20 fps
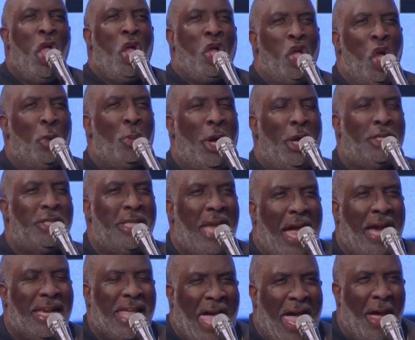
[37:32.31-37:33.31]
you will
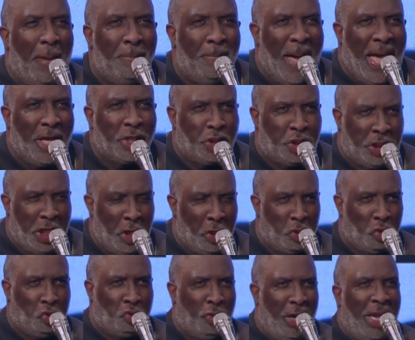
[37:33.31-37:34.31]
not have my
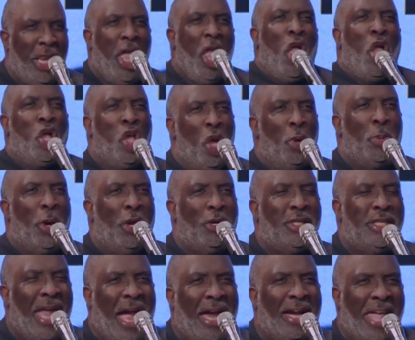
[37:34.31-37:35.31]
children, you will
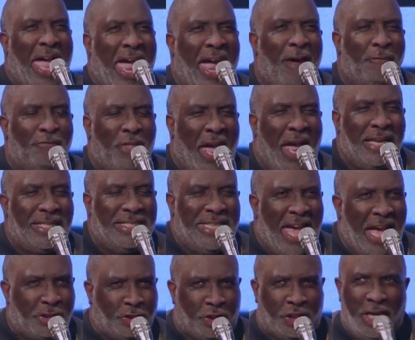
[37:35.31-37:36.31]
not have their
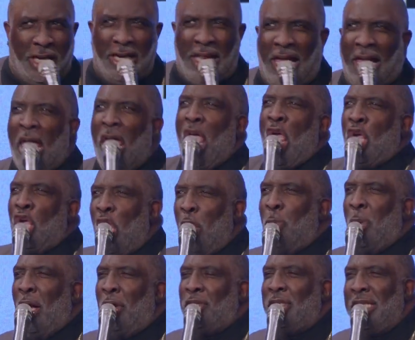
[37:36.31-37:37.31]
destiny, you
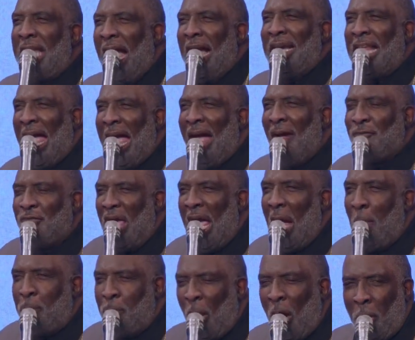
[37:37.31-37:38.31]
will not have
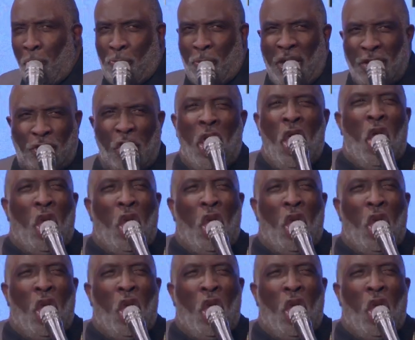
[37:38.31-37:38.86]
their purpose.